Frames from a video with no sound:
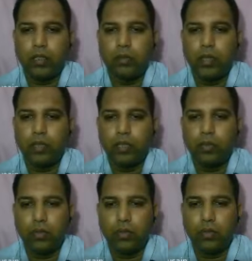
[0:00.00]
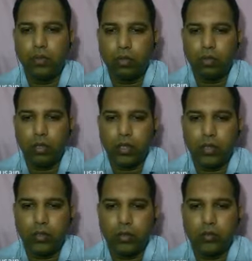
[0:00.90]
the BSL-4
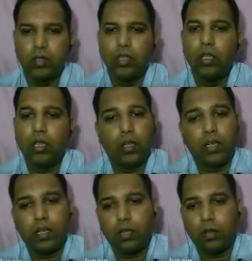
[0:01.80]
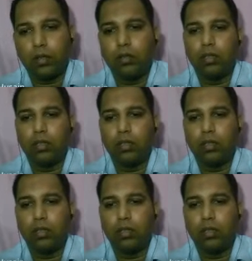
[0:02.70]
organisms that are of